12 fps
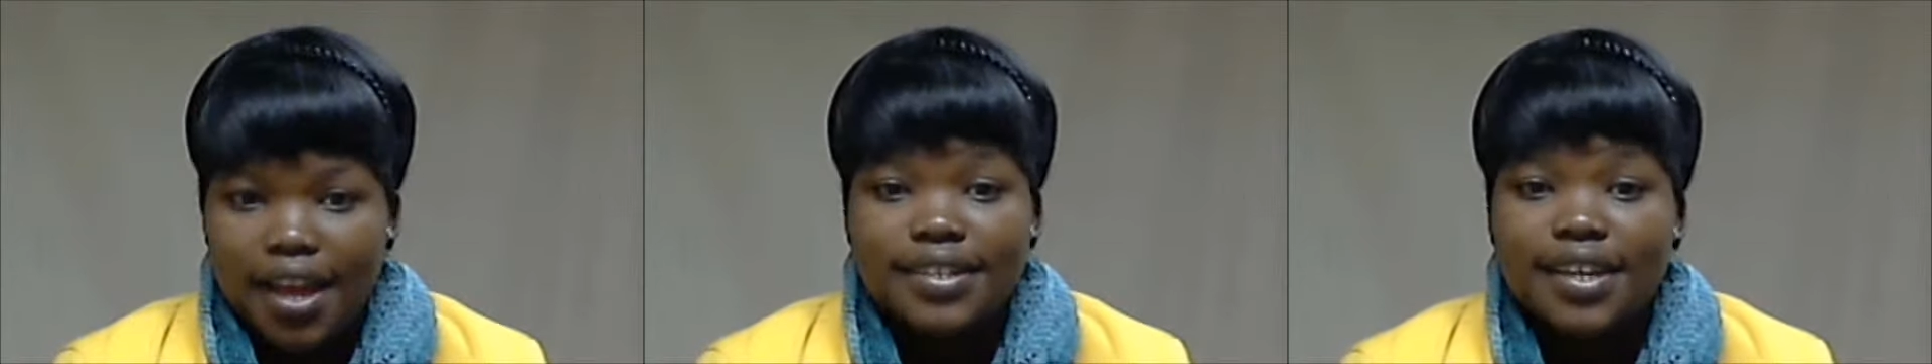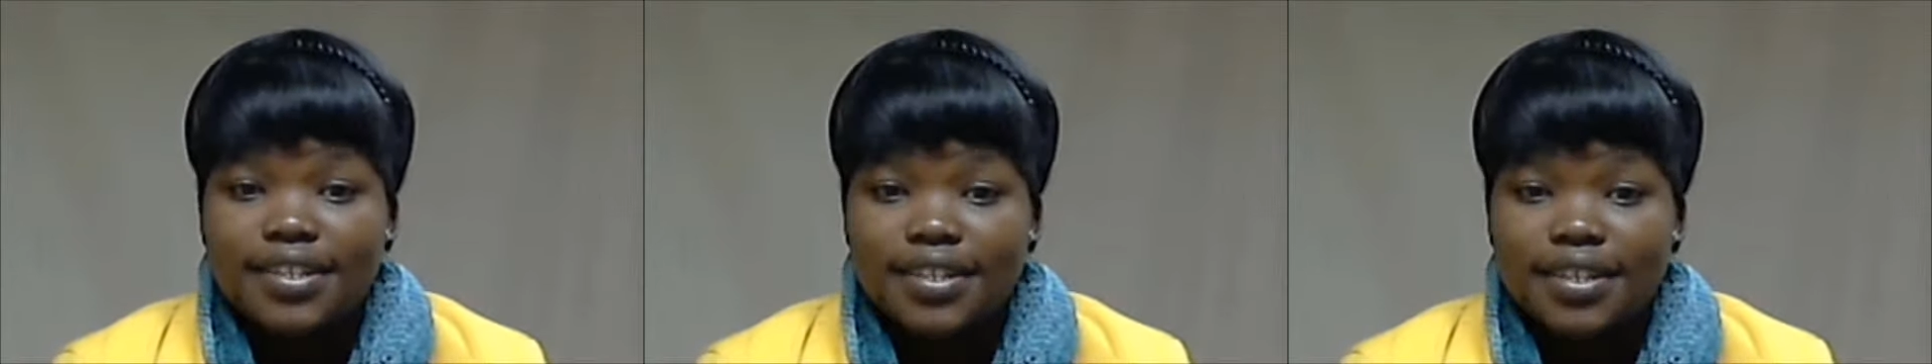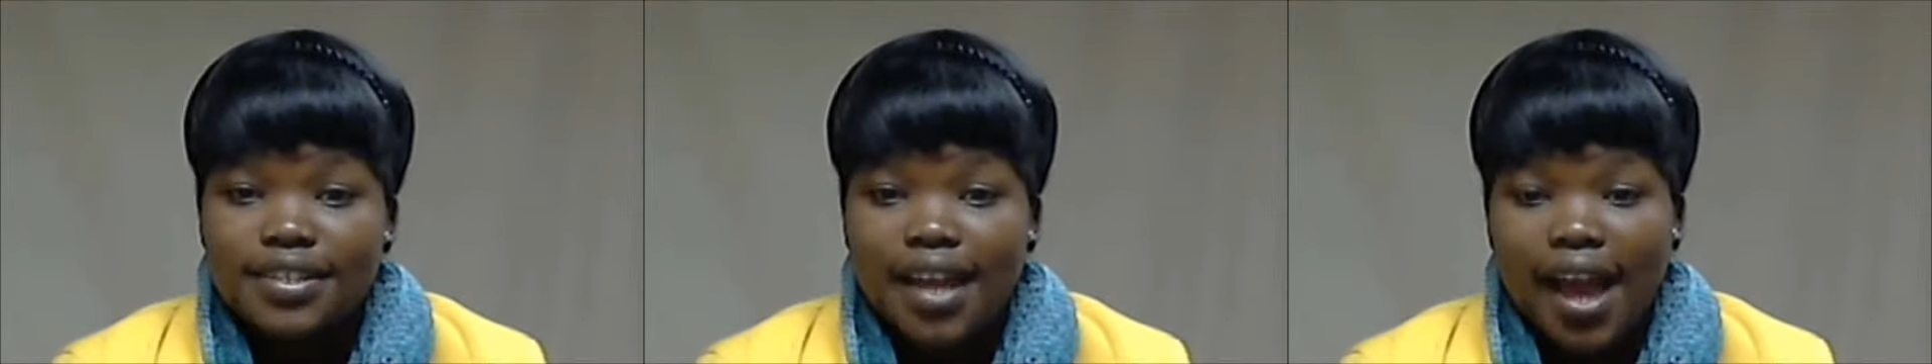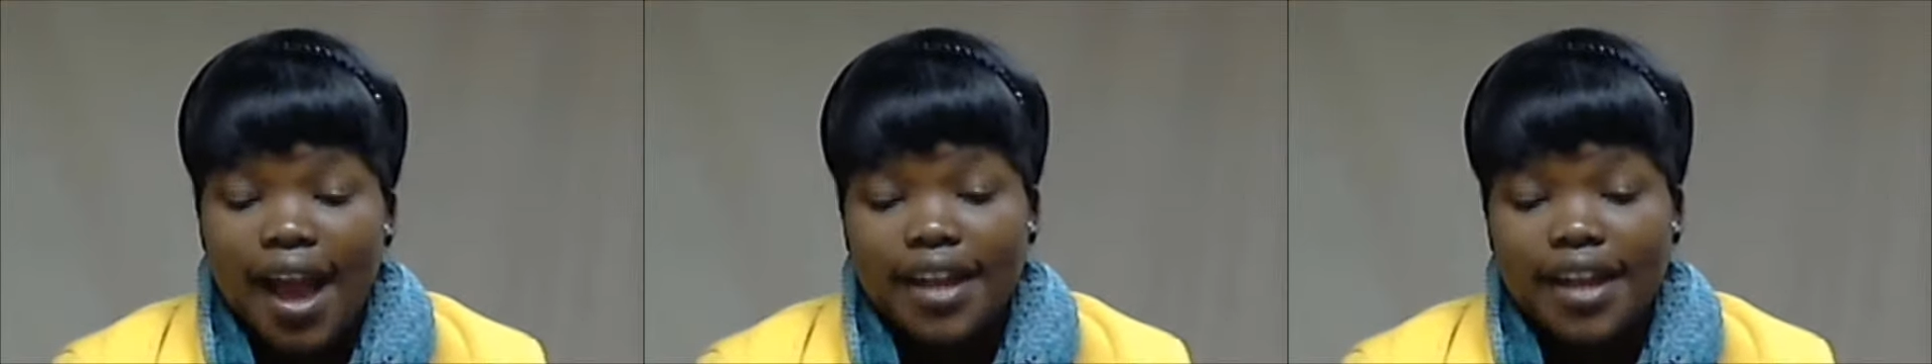debtors,
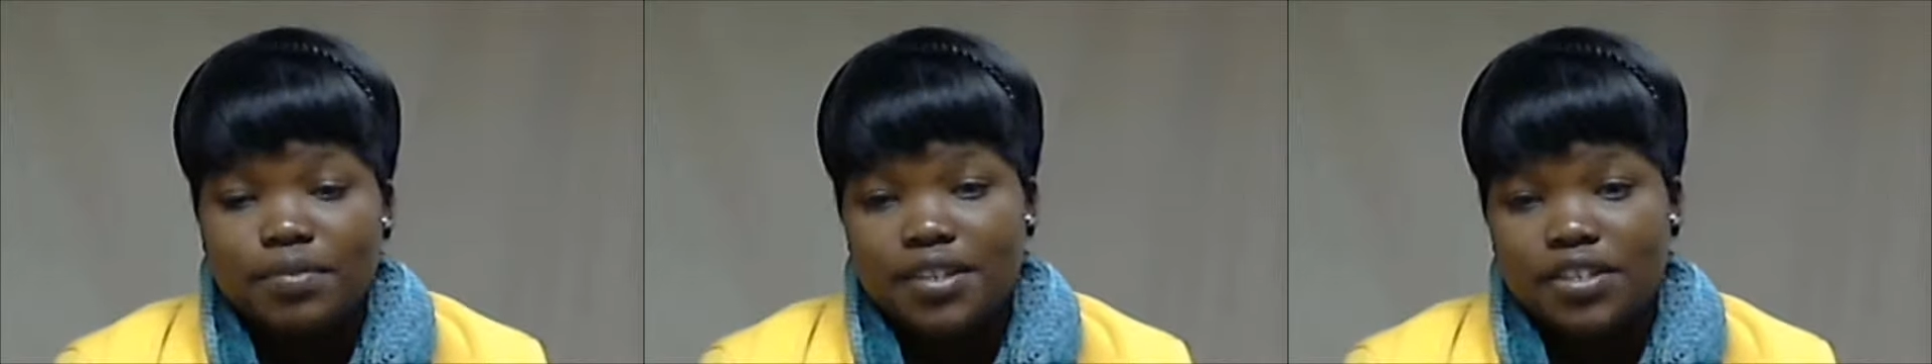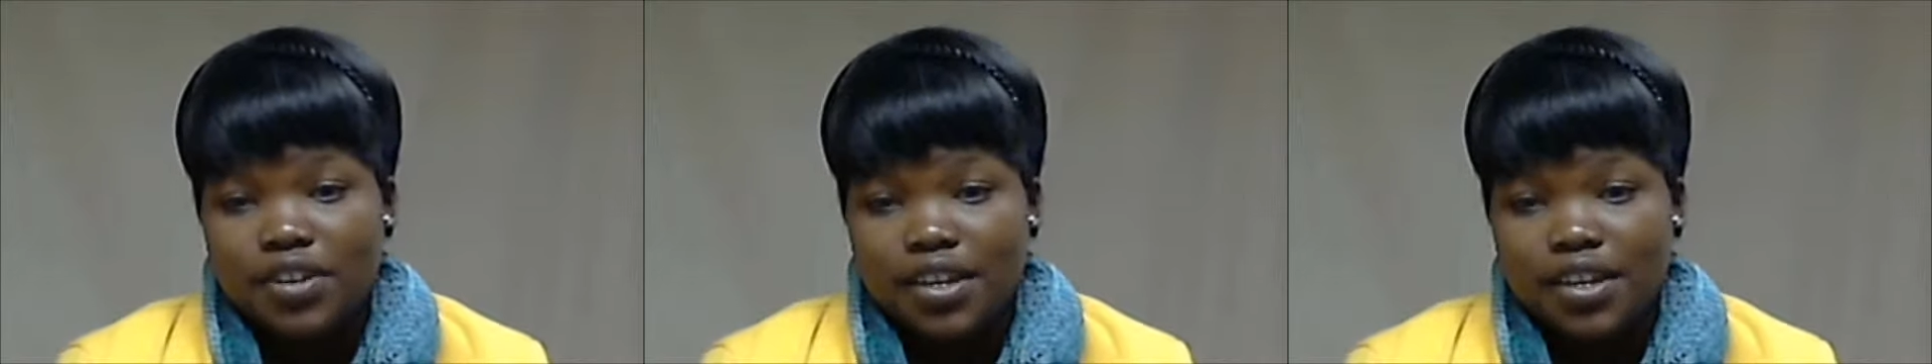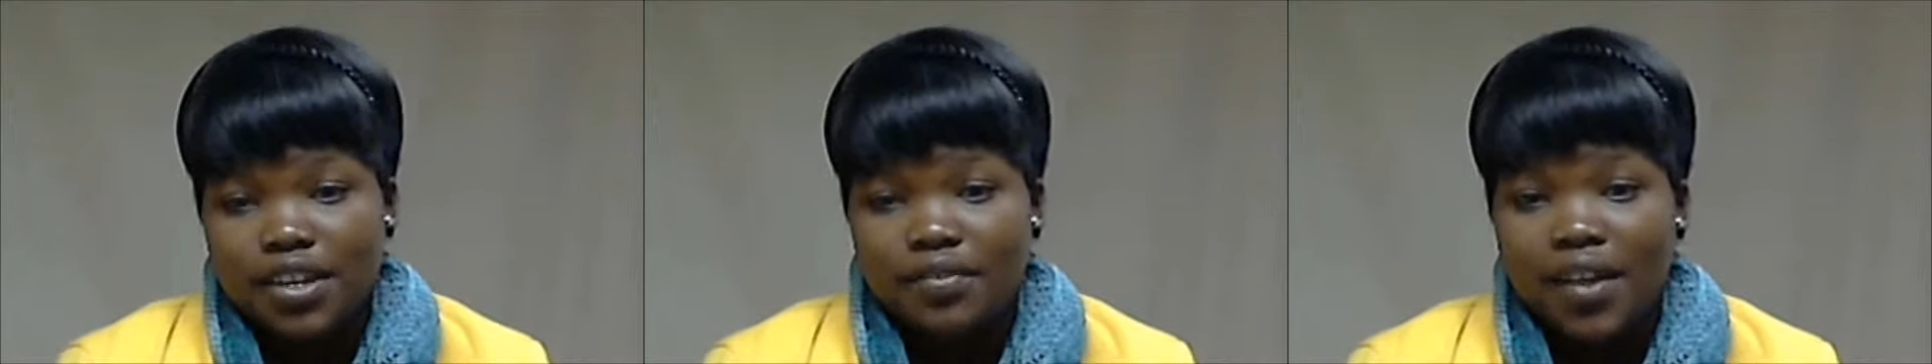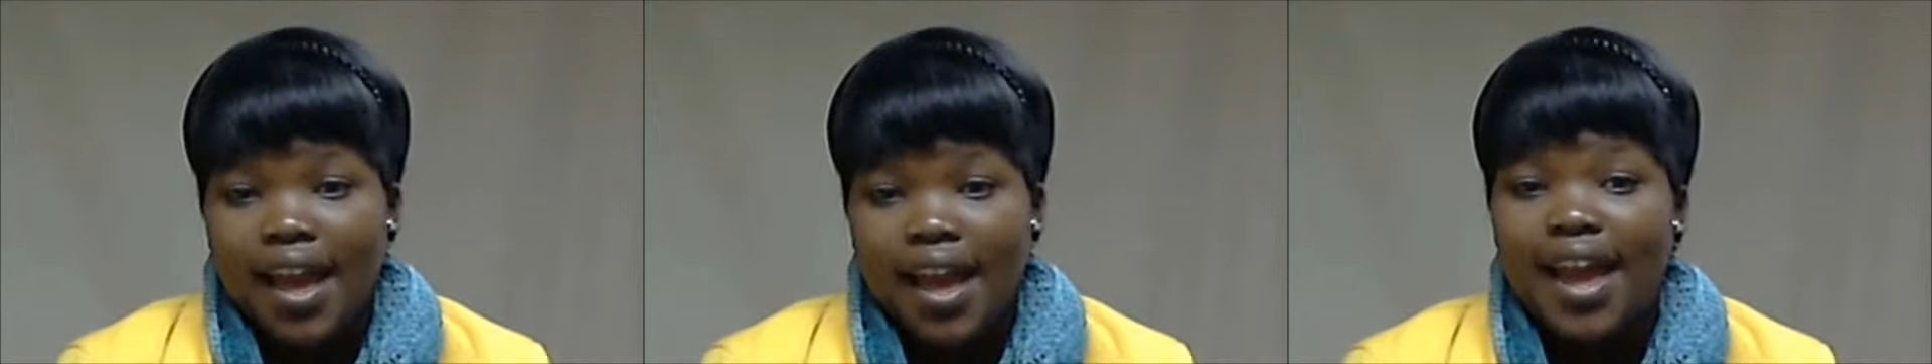administrative,